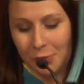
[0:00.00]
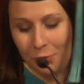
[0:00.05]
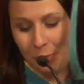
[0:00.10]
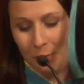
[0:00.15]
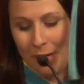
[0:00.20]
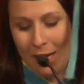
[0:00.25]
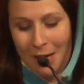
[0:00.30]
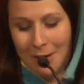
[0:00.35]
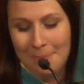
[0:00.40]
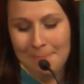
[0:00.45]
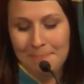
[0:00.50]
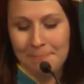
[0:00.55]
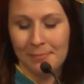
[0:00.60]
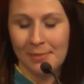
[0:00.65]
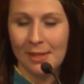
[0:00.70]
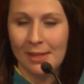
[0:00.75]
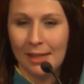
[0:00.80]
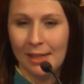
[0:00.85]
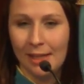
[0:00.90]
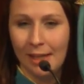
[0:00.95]
from now,
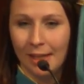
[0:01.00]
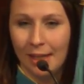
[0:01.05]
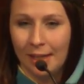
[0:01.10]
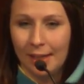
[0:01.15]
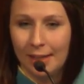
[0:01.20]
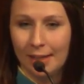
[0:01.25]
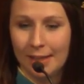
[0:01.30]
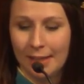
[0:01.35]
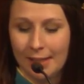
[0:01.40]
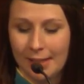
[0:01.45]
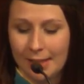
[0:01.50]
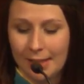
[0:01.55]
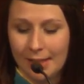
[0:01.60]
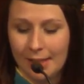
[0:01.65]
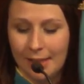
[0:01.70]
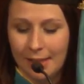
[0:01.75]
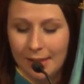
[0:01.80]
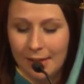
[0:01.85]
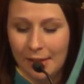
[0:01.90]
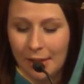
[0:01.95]

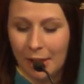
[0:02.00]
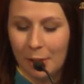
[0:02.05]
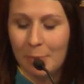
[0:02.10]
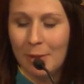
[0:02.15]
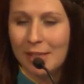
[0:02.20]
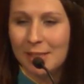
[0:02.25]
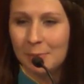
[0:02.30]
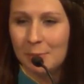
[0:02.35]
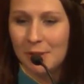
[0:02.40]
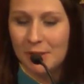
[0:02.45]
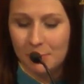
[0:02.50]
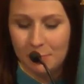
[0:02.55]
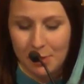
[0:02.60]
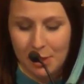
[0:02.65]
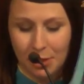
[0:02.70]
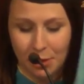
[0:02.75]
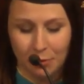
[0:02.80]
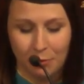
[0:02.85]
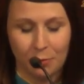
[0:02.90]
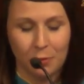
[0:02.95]
the commencement
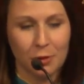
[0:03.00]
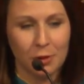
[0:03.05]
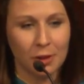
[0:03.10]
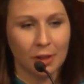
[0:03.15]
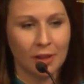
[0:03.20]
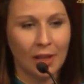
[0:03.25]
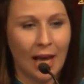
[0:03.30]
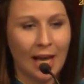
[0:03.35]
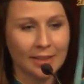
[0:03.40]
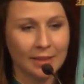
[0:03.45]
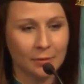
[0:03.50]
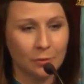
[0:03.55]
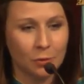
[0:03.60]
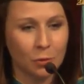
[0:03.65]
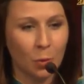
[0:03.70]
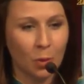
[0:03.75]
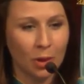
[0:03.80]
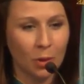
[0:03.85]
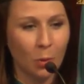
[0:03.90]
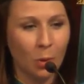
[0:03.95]
speaker for the class of
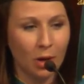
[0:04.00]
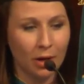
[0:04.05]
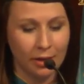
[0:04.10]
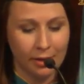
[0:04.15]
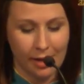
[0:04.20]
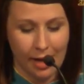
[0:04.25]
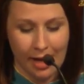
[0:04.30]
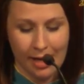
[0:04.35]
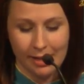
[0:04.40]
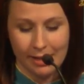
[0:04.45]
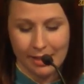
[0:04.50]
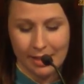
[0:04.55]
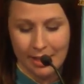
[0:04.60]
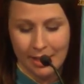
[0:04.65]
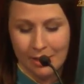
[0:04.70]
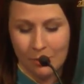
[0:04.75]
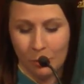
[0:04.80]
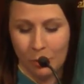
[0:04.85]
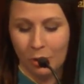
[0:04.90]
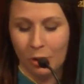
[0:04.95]

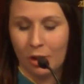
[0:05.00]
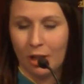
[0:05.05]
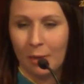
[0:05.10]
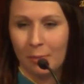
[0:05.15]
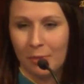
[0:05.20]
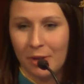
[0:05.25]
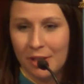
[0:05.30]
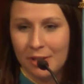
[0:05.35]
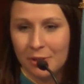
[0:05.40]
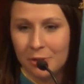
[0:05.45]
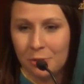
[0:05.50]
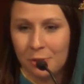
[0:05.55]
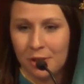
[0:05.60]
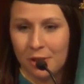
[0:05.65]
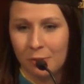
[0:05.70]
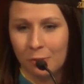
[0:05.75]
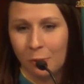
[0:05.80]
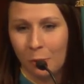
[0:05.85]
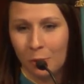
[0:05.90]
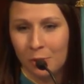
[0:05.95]
21-18 will look up the history
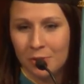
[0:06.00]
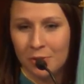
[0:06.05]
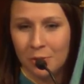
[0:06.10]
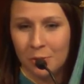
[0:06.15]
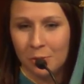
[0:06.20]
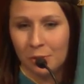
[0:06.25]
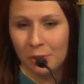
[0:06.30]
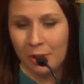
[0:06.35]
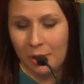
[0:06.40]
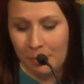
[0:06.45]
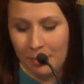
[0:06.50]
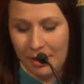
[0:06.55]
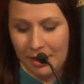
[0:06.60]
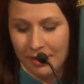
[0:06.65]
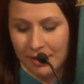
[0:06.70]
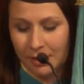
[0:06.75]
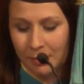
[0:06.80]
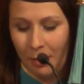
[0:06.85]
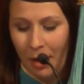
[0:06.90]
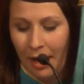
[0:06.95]
of the Ford School and be
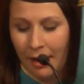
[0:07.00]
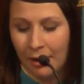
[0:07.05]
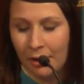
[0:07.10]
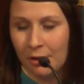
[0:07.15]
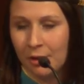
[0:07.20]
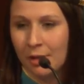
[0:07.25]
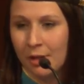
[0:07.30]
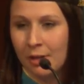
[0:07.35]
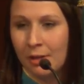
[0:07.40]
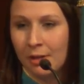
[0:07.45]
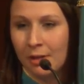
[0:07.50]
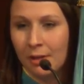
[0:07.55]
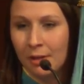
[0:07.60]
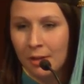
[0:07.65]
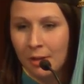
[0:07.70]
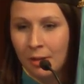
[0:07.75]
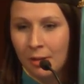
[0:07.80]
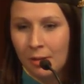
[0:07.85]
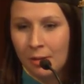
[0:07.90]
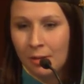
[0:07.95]
inspired
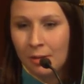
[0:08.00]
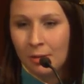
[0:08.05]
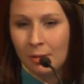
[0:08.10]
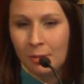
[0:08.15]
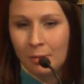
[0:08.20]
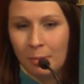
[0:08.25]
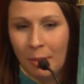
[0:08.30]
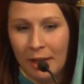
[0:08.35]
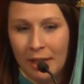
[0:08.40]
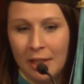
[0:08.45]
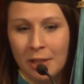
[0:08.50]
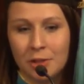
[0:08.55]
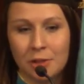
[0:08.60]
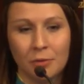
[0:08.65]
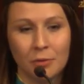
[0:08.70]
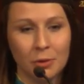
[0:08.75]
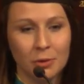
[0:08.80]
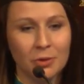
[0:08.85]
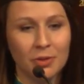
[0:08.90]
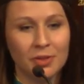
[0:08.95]
by each
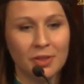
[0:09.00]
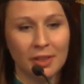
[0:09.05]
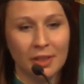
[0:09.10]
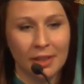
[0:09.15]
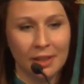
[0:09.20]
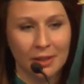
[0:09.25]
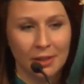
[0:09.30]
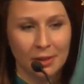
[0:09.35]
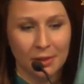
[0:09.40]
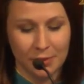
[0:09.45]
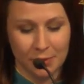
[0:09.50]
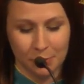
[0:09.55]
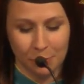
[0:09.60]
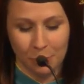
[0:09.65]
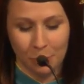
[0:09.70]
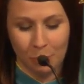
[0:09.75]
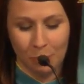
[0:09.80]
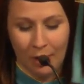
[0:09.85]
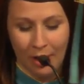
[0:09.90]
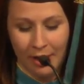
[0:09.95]
of you sitting in this
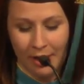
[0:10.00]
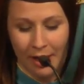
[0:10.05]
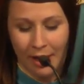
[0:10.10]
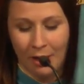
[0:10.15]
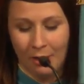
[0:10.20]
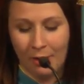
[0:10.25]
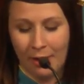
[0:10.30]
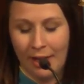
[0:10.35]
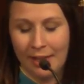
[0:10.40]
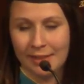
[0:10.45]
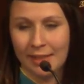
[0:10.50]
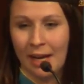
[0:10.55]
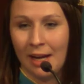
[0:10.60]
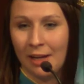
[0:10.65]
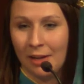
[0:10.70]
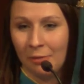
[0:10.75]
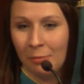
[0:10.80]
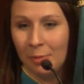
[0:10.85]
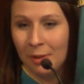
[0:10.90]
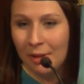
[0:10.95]
room right now, as
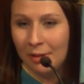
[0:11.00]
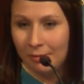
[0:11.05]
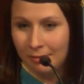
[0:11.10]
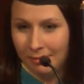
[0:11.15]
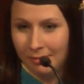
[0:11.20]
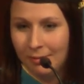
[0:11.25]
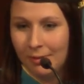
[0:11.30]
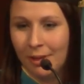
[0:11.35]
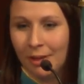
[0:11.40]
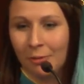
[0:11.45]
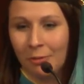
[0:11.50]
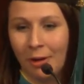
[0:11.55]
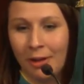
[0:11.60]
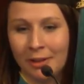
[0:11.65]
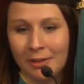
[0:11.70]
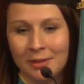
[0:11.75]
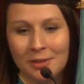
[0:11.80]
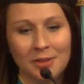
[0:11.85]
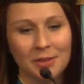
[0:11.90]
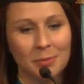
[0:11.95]
I have been in
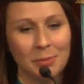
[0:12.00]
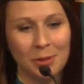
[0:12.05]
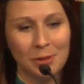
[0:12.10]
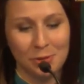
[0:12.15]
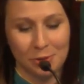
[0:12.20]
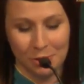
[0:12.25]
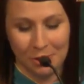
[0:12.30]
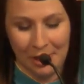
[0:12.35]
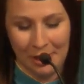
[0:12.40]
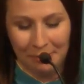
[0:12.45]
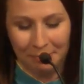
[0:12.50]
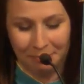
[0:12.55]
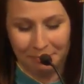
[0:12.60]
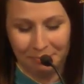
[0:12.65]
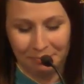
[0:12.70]
writing this speech today.